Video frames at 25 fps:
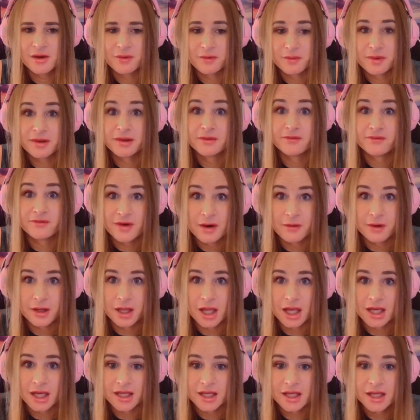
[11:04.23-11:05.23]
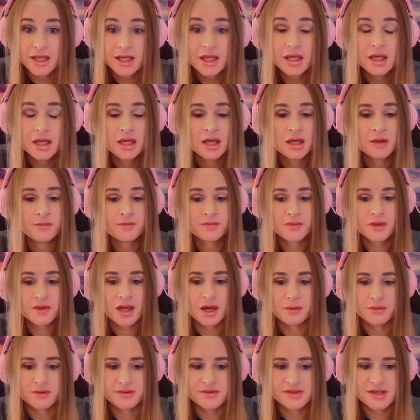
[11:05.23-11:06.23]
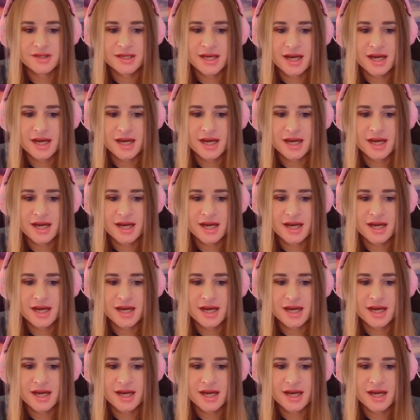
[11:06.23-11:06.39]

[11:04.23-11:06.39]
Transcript: been very lucky, and we've seen